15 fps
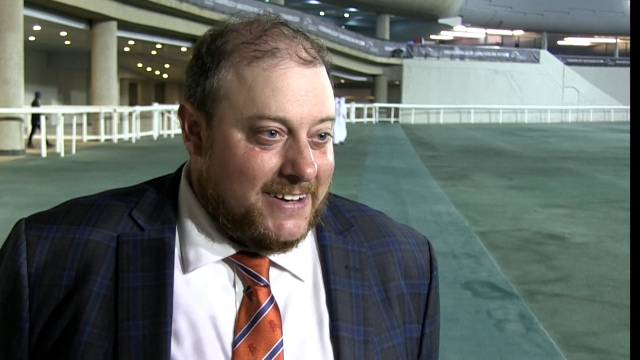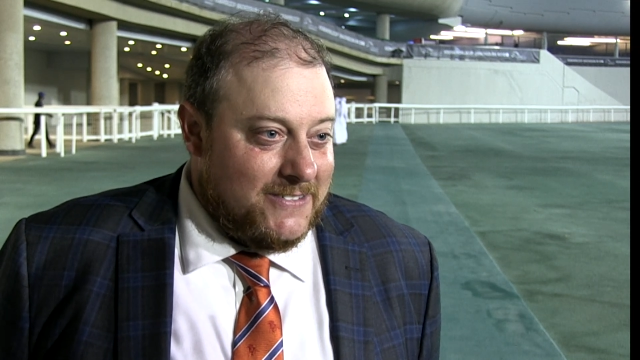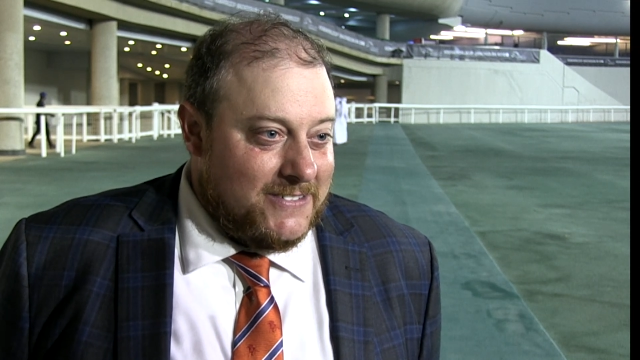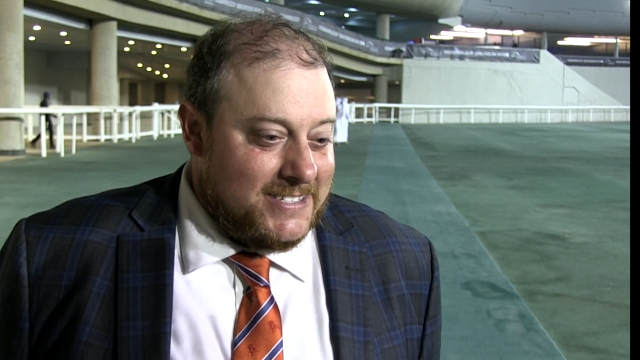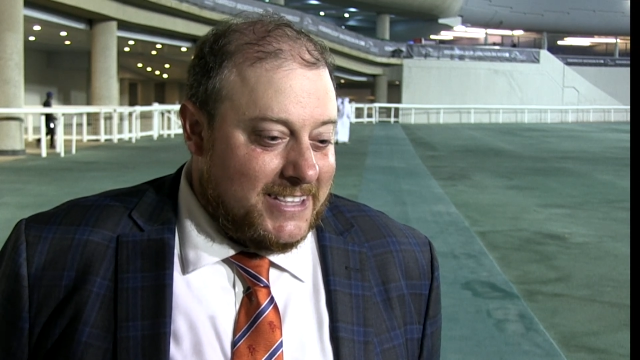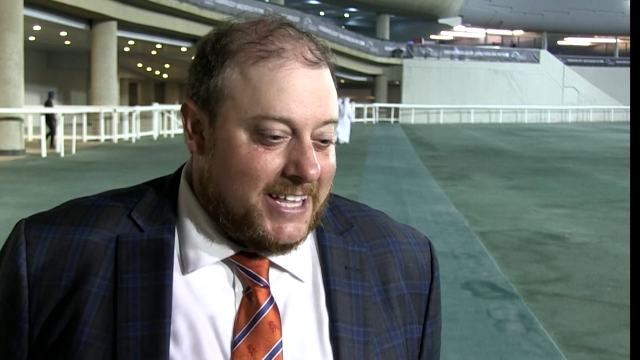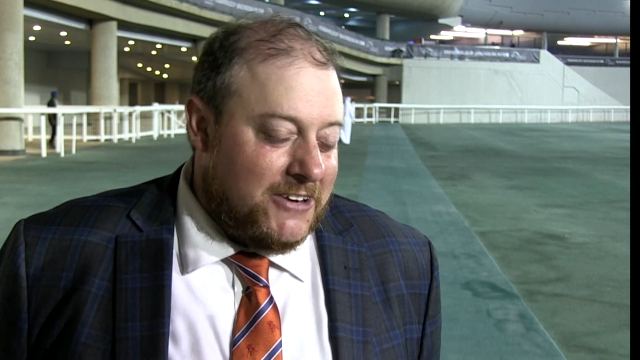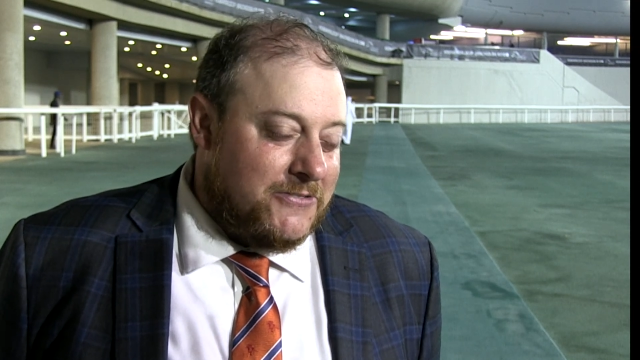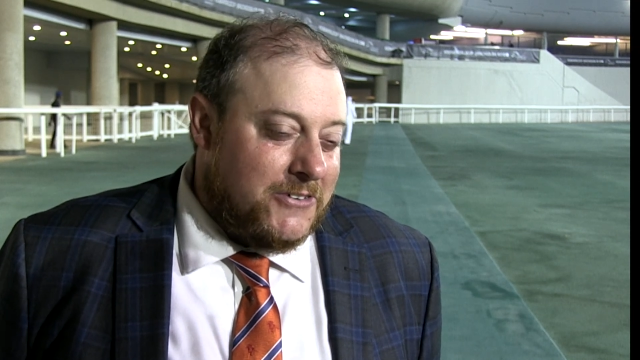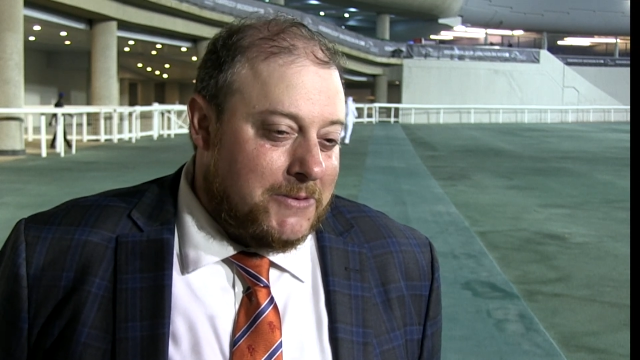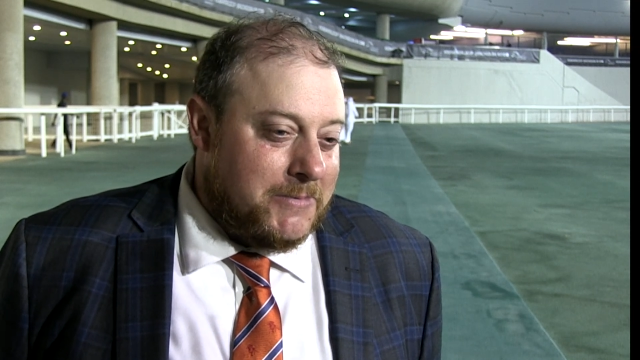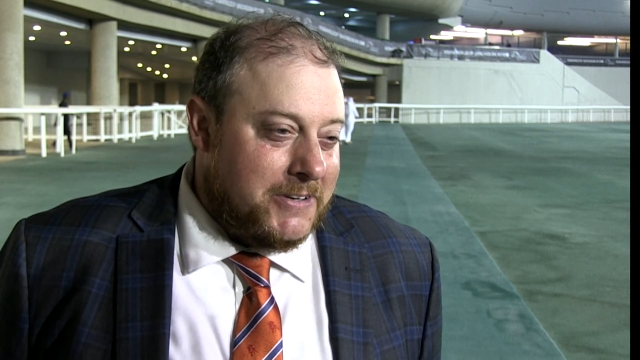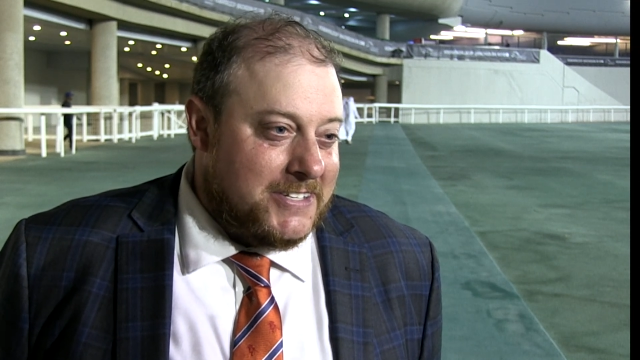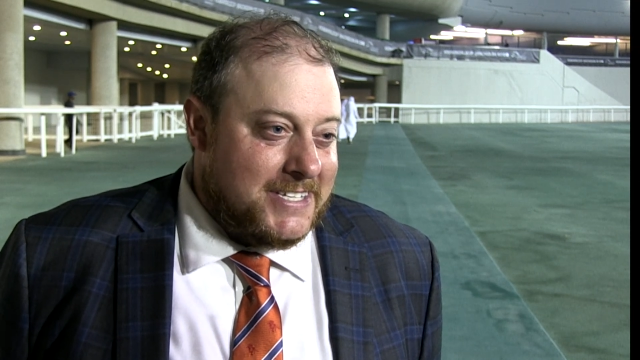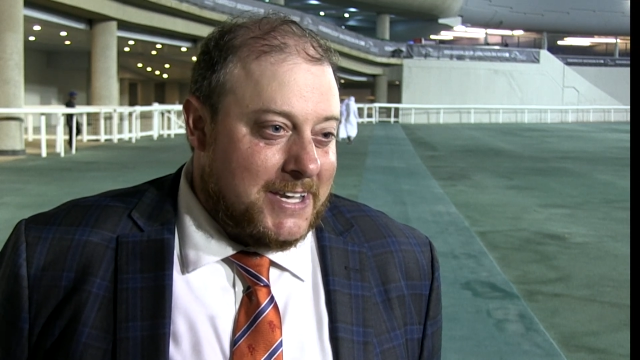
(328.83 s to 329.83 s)
and it was a lot of
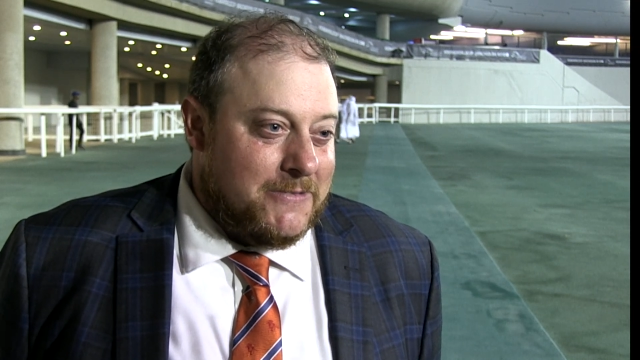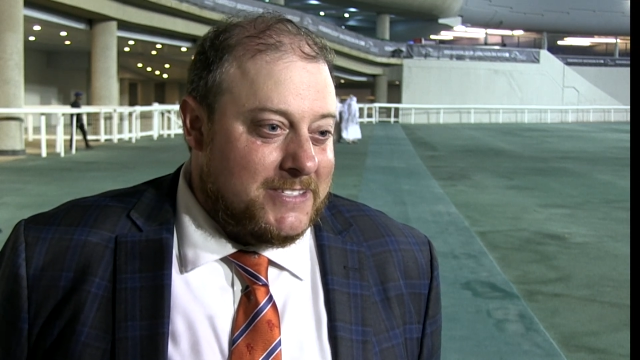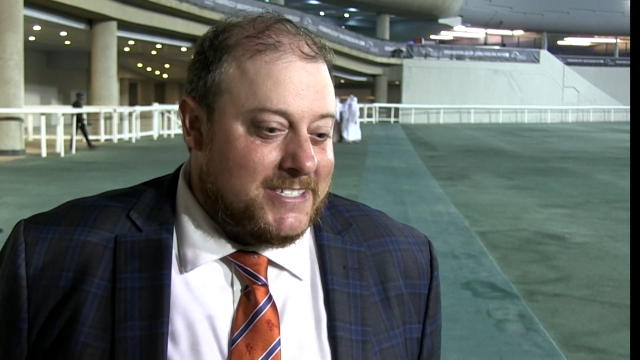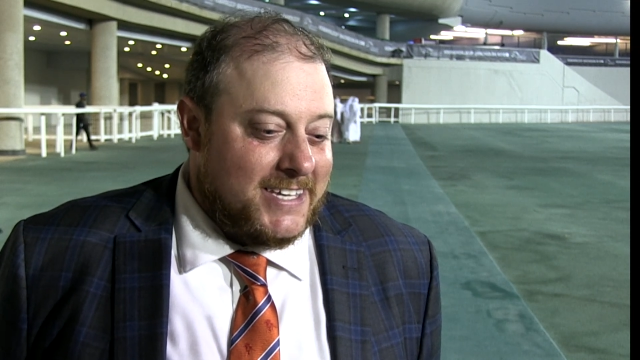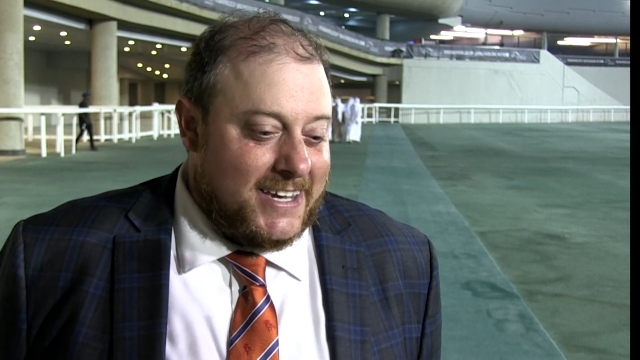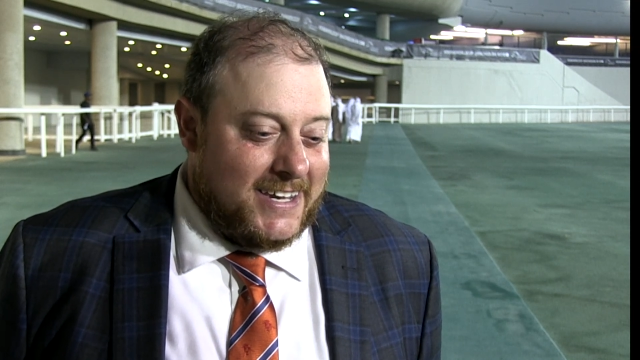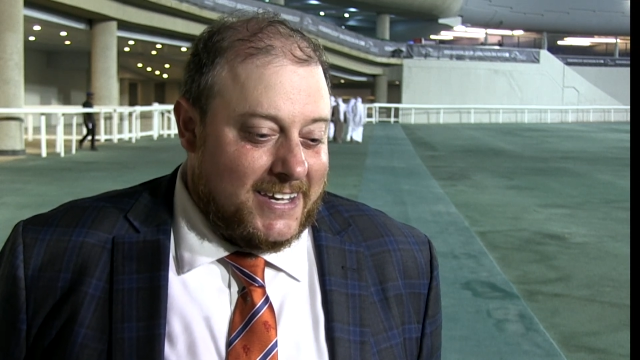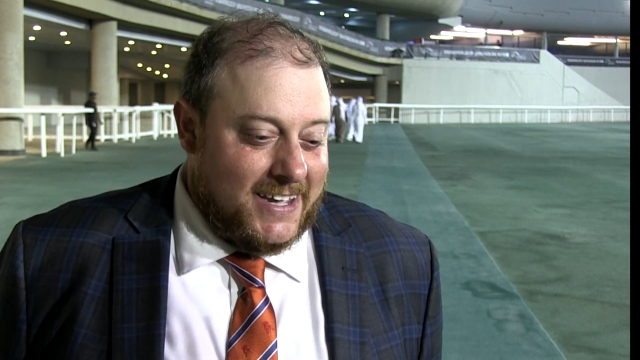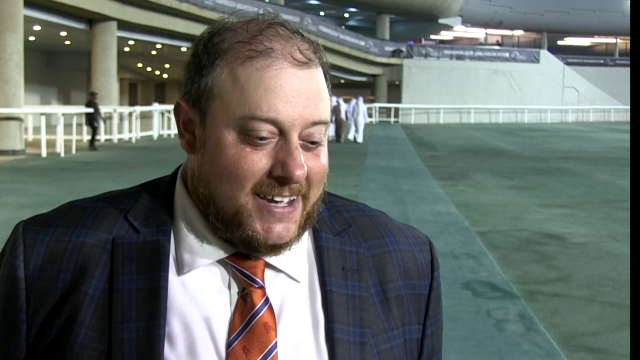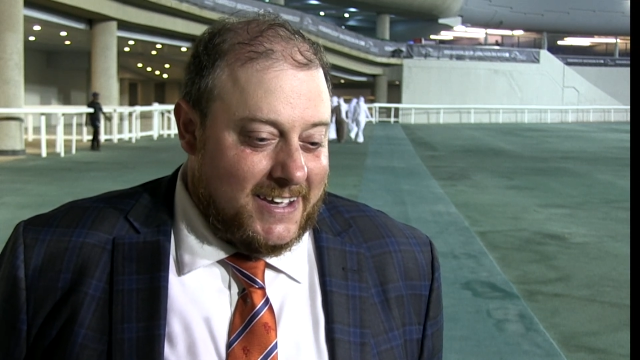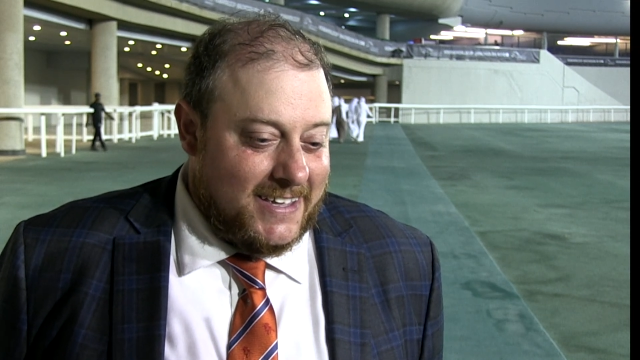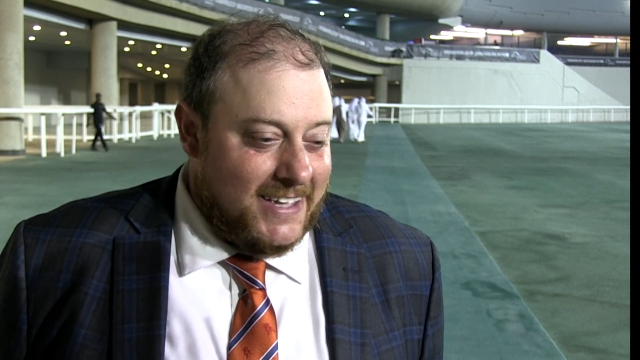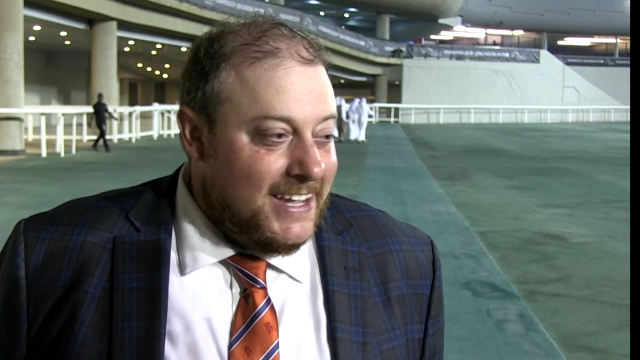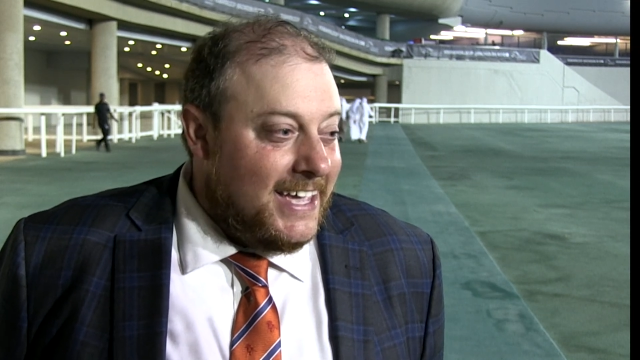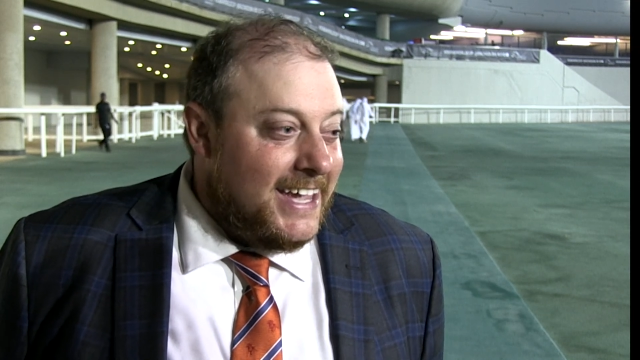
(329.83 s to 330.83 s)
fun because I would say, uh,